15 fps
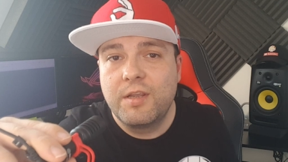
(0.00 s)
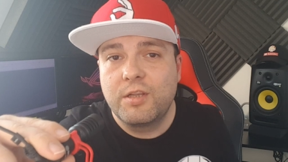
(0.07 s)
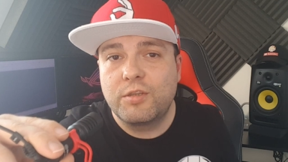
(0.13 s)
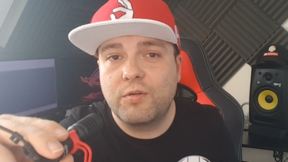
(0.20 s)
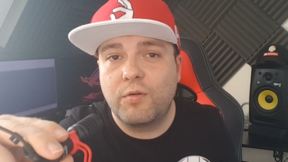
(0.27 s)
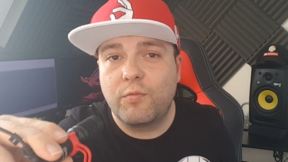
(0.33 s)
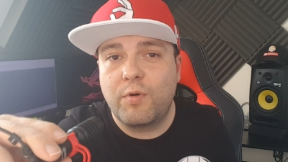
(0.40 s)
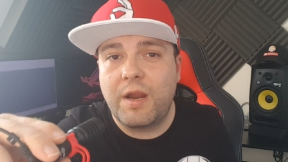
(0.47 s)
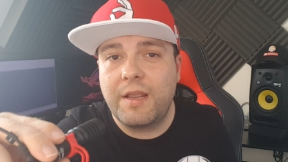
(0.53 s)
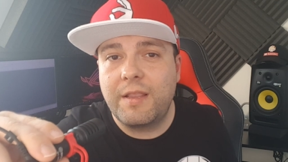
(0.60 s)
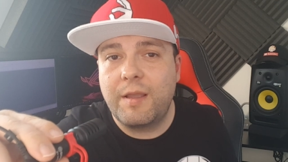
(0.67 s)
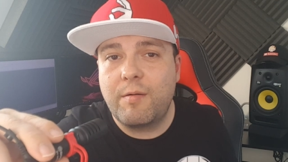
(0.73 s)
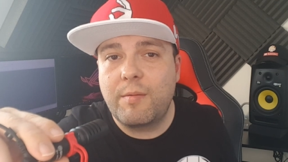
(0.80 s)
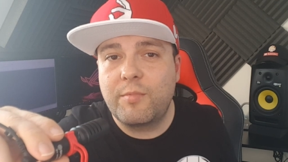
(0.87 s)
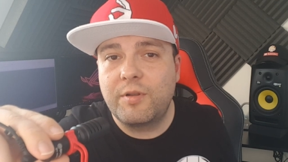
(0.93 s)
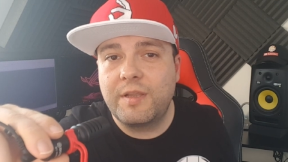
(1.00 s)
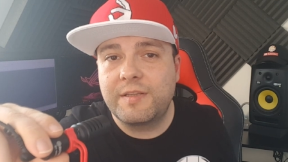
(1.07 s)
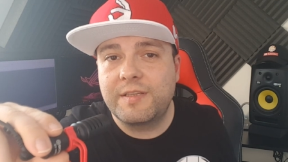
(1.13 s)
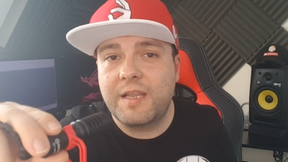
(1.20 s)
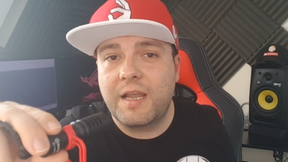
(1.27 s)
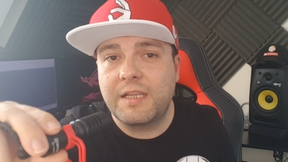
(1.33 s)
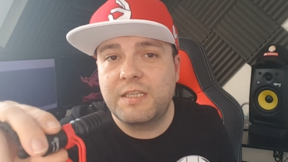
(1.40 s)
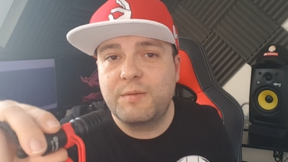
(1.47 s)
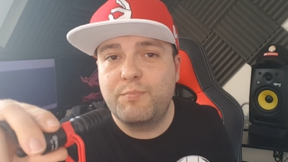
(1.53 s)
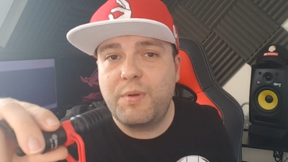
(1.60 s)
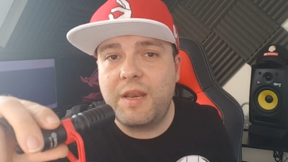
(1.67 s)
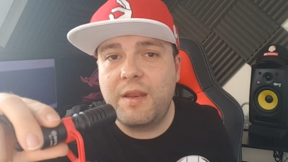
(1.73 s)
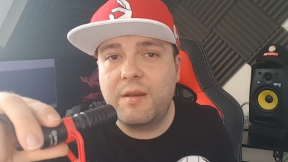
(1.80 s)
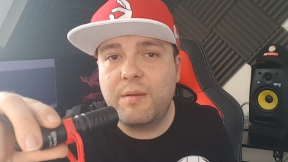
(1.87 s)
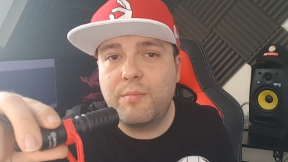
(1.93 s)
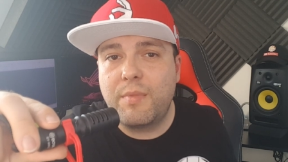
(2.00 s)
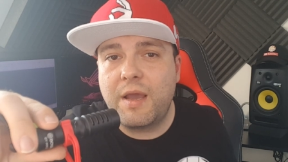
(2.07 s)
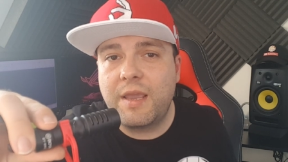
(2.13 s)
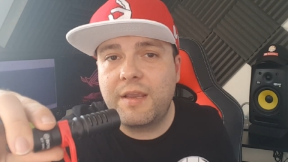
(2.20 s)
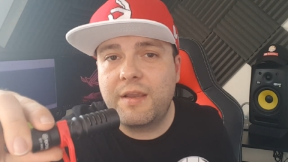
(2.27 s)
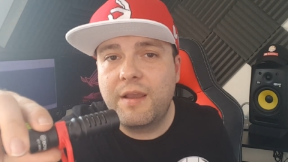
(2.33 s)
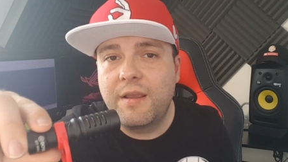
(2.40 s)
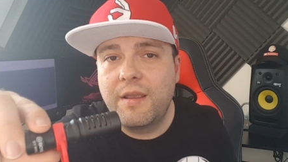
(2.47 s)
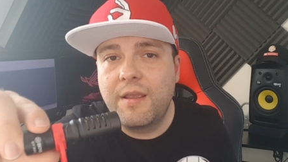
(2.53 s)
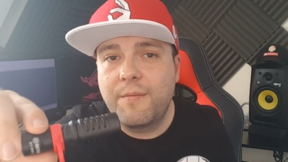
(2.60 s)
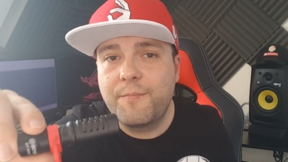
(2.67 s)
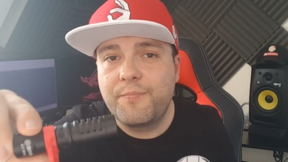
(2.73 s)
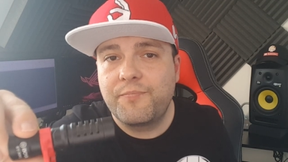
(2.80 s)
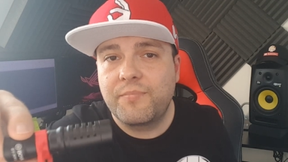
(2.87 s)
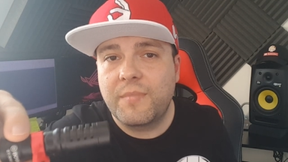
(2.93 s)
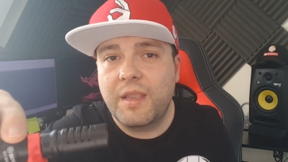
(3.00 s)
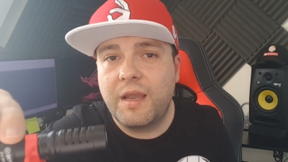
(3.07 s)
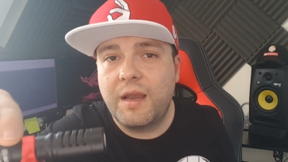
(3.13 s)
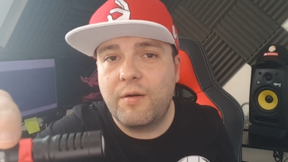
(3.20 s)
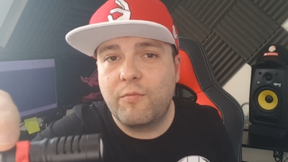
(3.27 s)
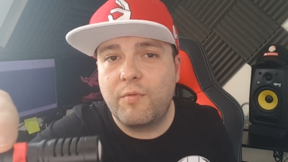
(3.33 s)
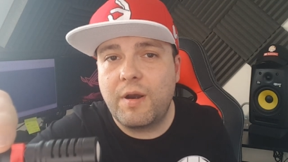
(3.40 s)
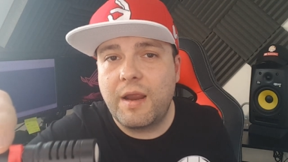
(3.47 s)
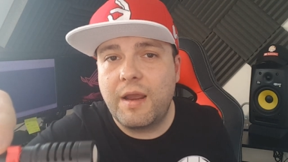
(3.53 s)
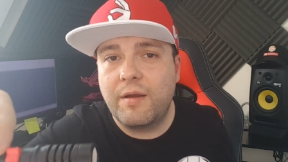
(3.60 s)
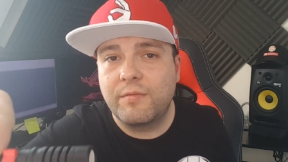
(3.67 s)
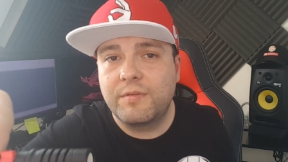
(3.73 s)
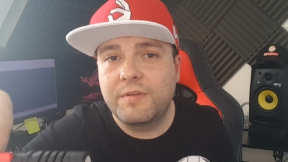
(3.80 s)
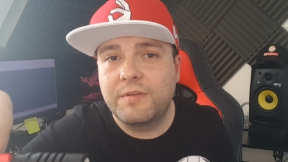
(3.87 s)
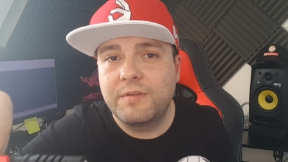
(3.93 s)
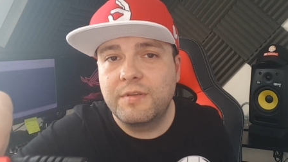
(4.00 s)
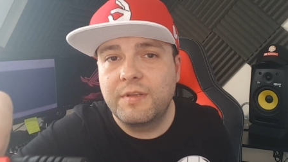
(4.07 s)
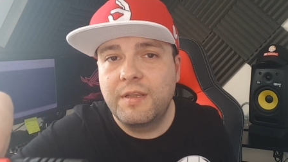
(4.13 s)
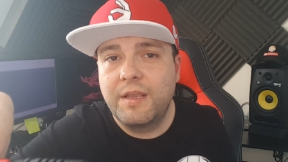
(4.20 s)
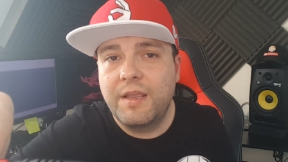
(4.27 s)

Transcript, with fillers: So right now I'm gonna start spinning the mic around